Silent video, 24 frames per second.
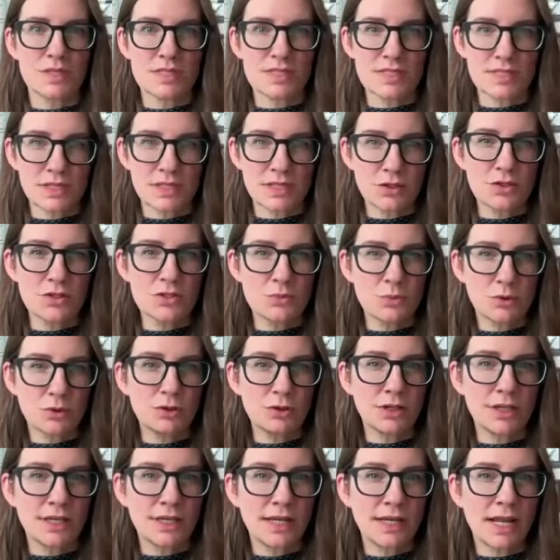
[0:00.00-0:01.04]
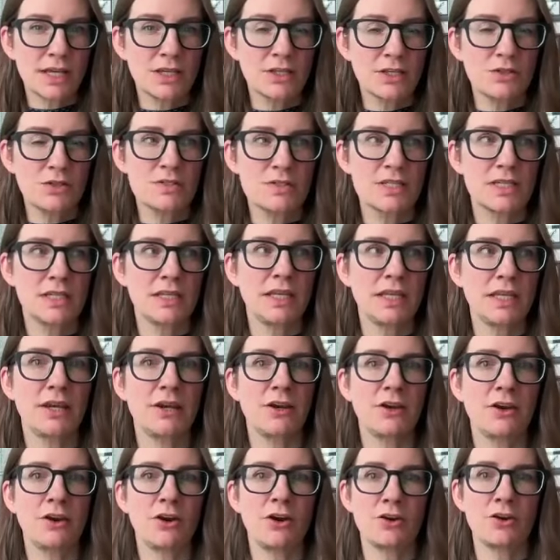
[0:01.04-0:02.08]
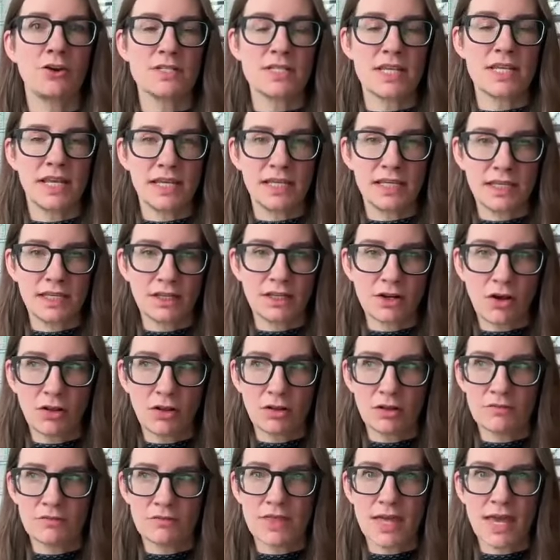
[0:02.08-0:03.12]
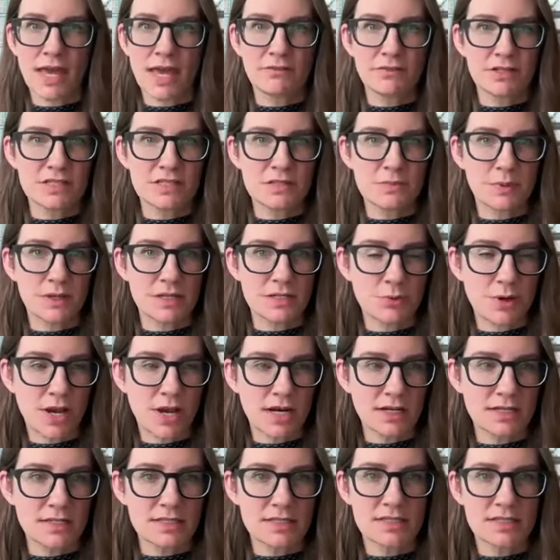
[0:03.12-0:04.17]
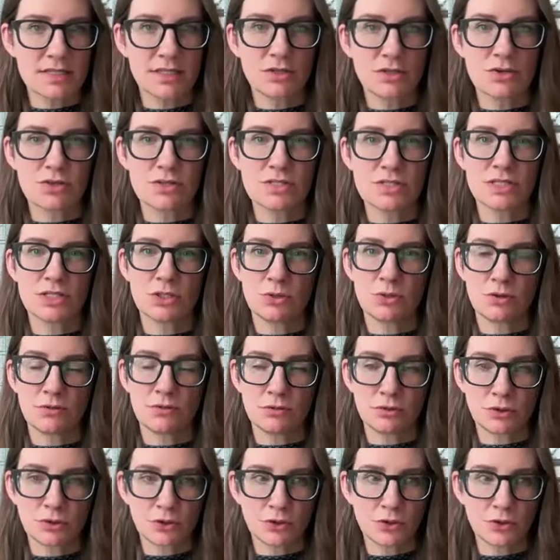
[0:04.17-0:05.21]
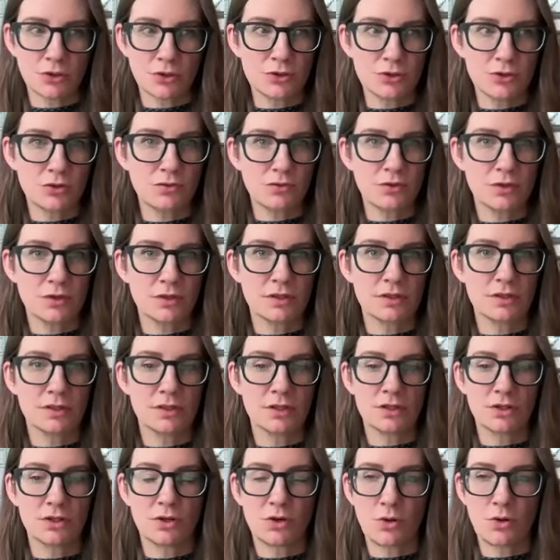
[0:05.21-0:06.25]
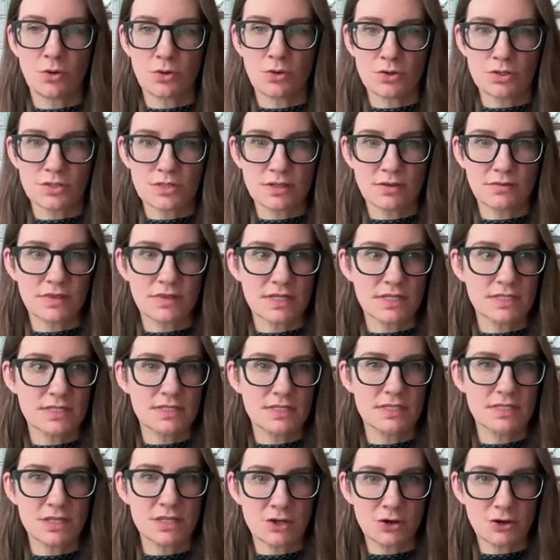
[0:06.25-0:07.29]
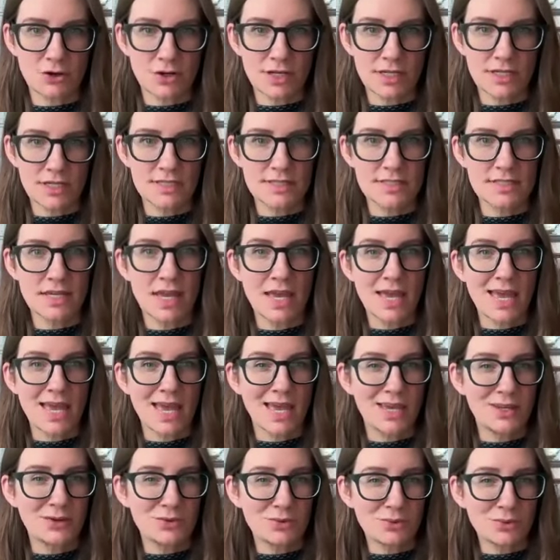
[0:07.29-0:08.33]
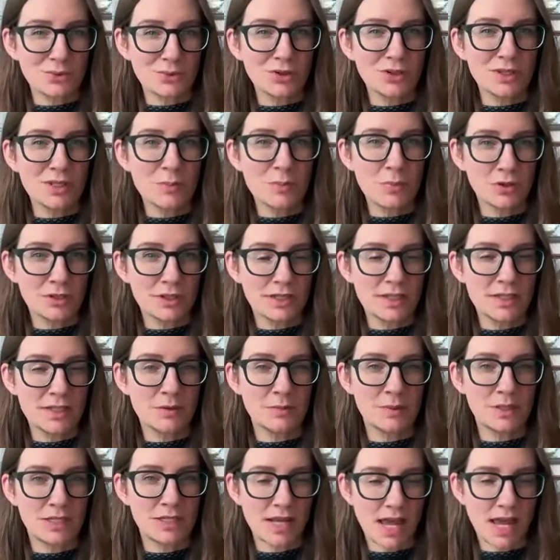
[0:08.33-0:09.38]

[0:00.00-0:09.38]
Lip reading: the skills we're looking at using here are taking all of the evidence-based practice skills that you have learned over the course of this series and really putting them